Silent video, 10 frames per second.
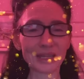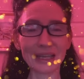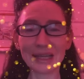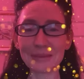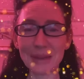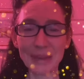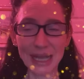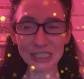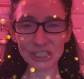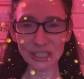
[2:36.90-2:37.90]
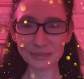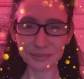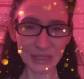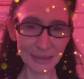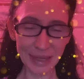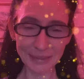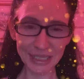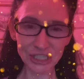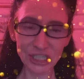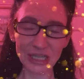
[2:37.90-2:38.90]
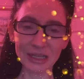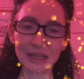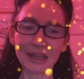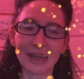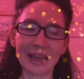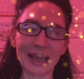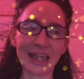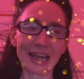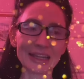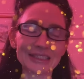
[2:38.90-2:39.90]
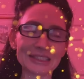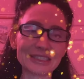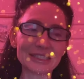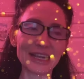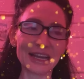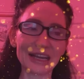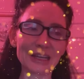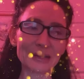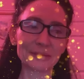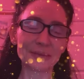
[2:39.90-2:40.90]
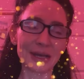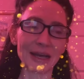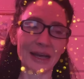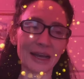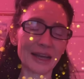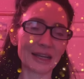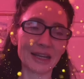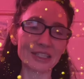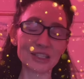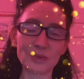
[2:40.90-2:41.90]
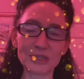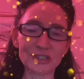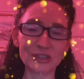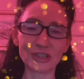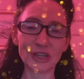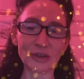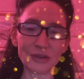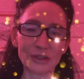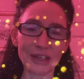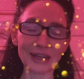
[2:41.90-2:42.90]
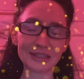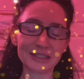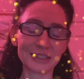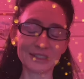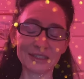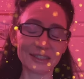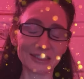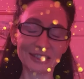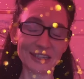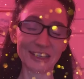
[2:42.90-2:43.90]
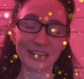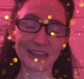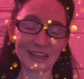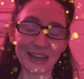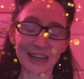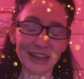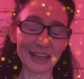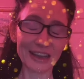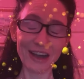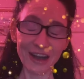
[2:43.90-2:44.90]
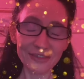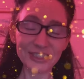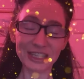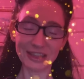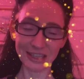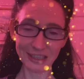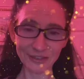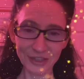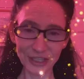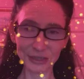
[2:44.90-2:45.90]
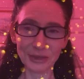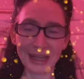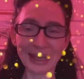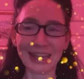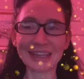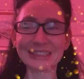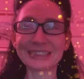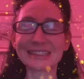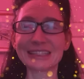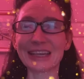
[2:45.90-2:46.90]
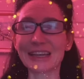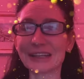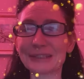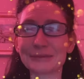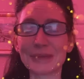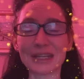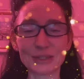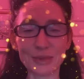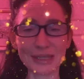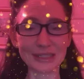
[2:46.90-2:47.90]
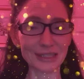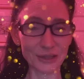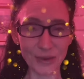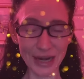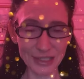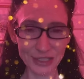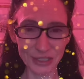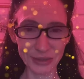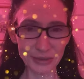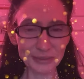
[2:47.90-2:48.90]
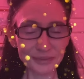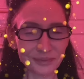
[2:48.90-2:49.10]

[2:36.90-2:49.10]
in my passion, in my mission, and I just want you to know that I often think of you and express gratitude,